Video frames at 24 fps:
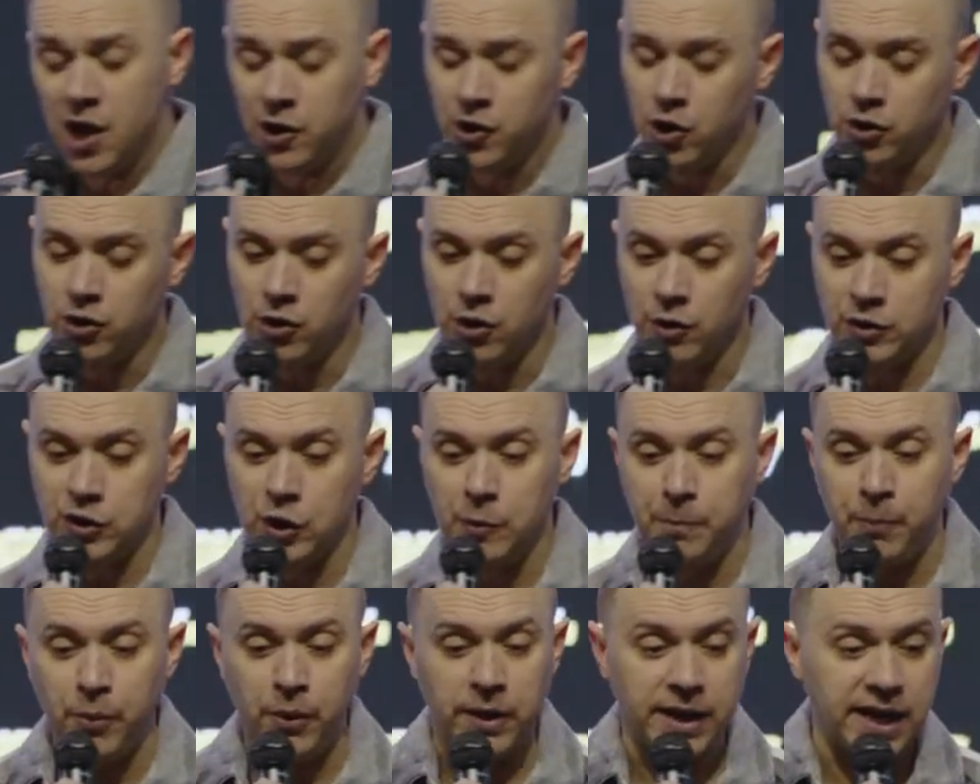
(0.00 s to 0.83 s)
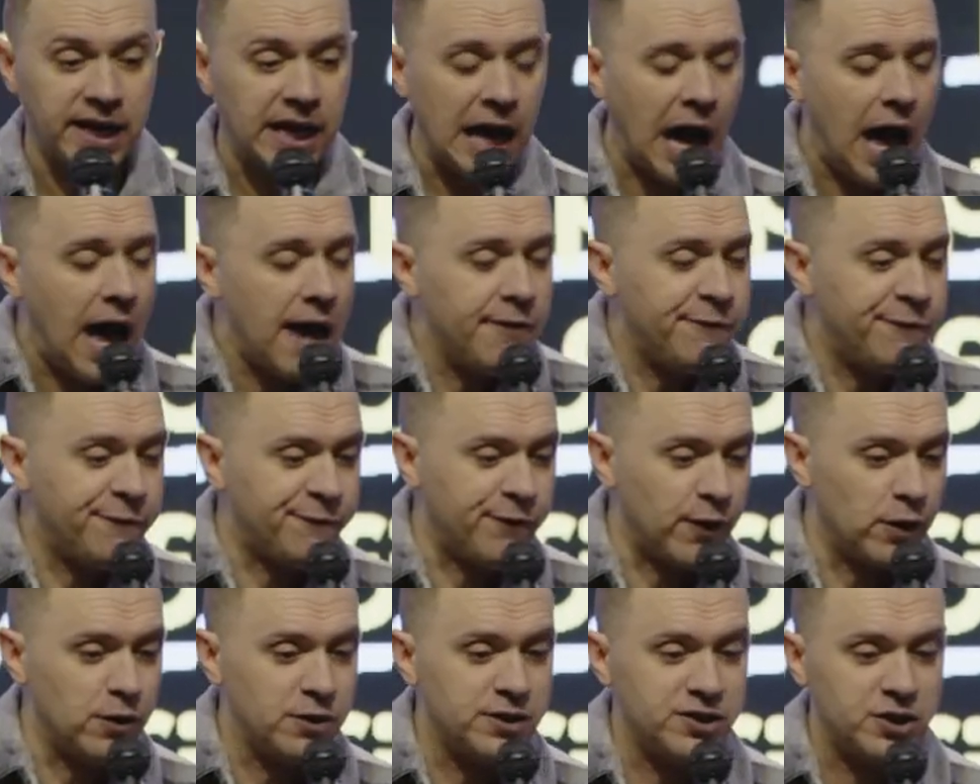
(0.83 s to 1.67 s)
no no no you put god
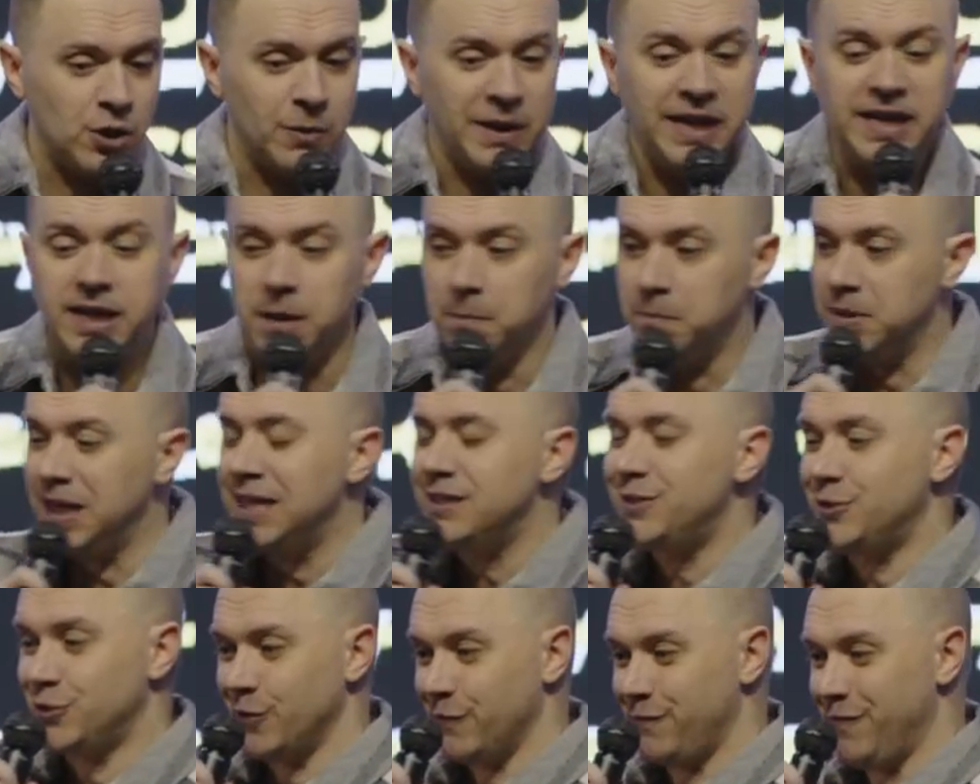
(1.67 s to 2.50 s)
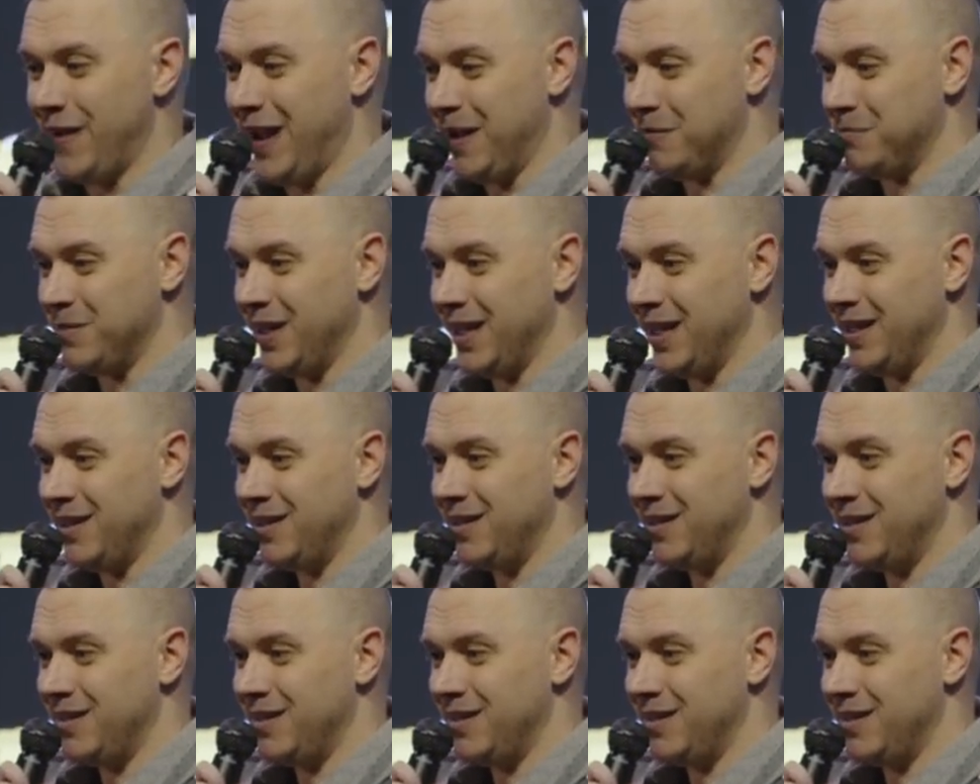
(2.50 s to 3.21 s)
first so he can bless your family